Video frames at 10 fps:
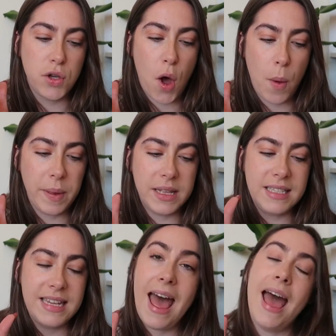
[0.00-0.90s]
top
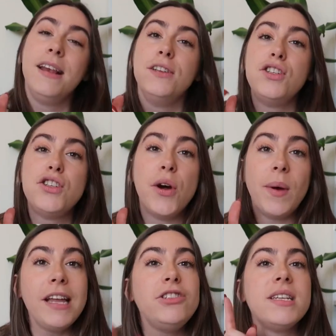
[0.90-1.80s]
ten.
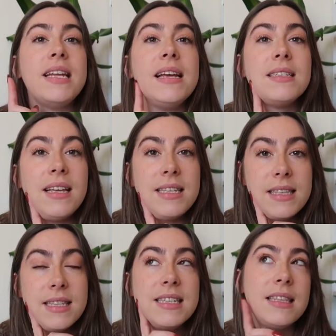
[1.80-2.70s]
So interesting, because I
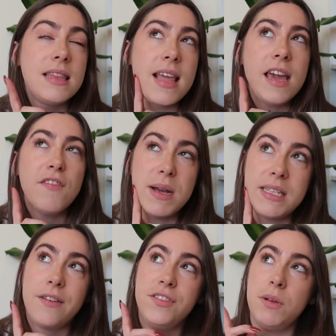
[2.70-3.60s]
think of
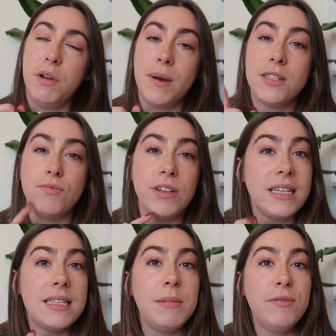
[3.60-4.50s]
myself as someone who has a
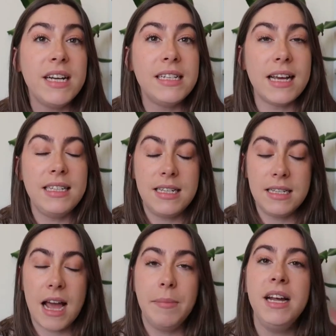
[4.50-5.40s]
really similar reading taste
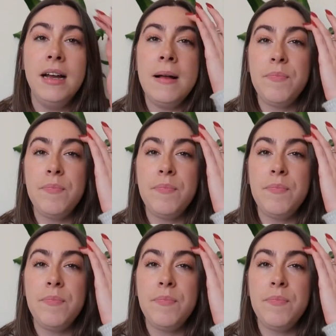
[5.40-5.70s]
to Simon,